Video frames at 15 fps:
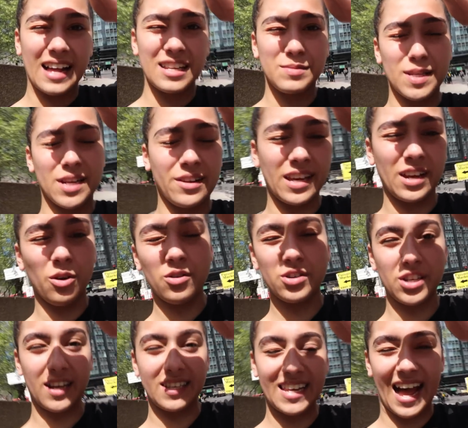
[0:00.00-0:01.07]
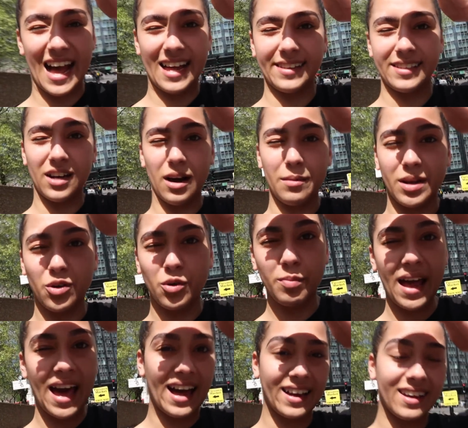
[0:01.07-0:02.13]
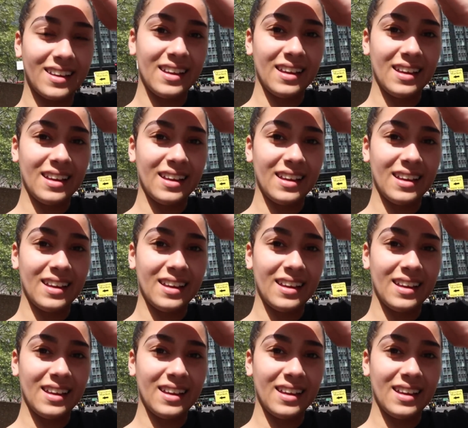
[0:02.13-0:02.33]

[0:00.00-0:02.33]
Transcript: Absolutely gorgeous, and I'm in all black.